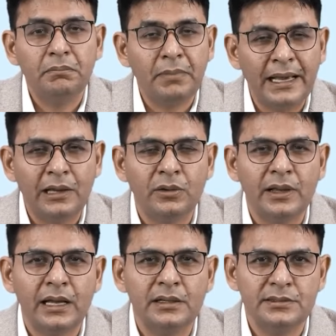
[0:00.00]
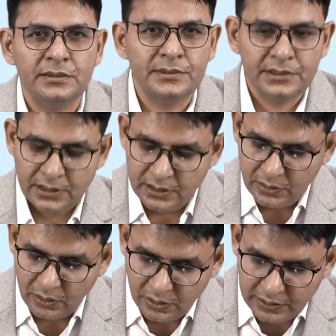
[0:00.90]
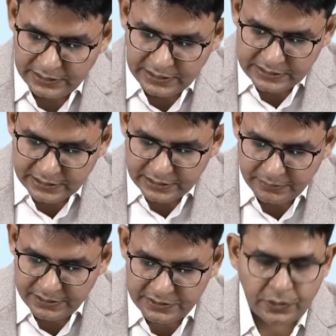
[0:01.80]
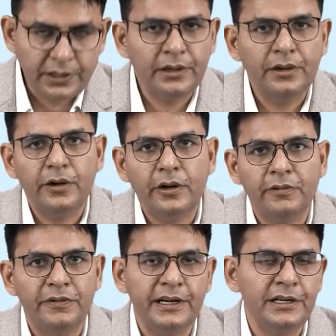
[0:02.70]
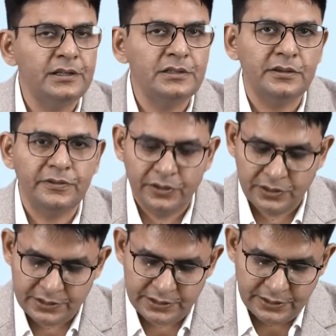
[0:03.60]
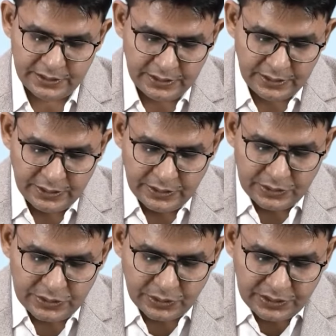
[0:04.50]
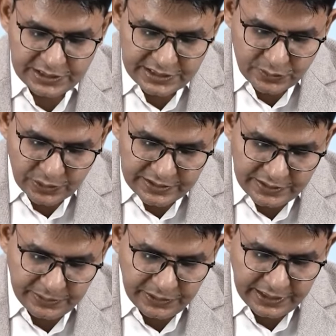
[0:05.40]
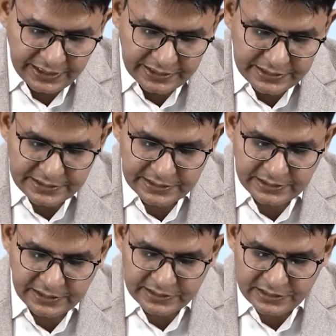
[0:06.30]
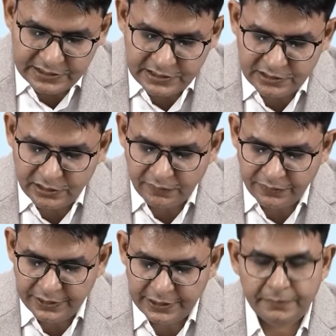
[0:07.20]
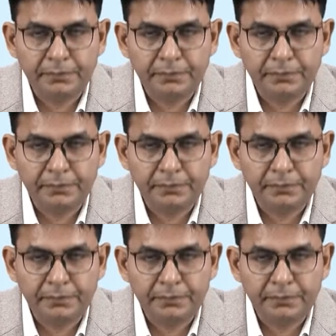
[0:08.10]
microorganisms. All these are termed as what? Offenders of yours. So this is what is immunity is, the resistance offered